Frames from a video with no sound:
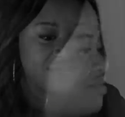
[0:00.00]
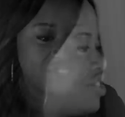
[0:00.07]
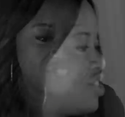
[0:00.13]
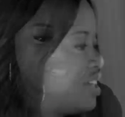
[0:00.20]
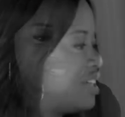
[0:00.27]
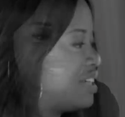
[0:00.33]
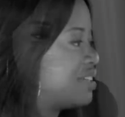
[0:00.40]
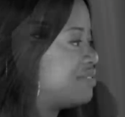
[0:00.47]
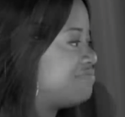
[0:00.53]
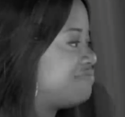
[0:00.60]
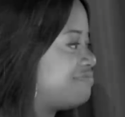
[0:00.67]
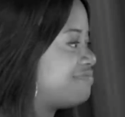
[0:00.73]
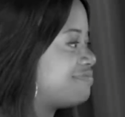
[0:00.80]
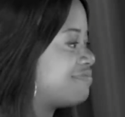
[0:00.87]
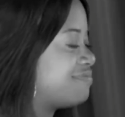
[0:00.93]
Jillian,
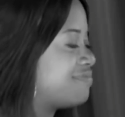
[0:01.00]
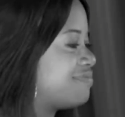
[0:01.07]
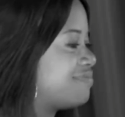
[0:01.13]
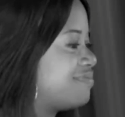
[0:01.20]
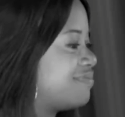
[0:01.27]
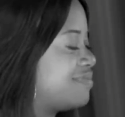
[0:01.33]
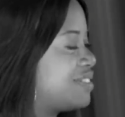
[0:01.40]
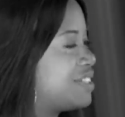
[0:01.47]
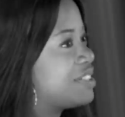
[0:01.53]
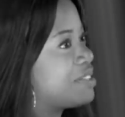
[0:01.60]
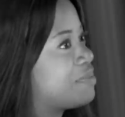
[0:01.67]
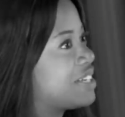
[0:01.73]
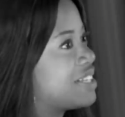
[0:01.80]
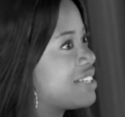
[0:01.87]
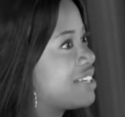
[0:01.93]
she's
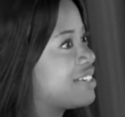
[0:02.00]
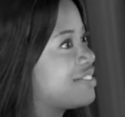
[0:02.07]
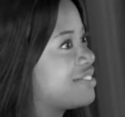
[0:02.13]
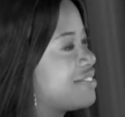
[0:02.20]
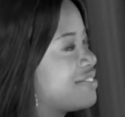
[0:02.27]
amazing.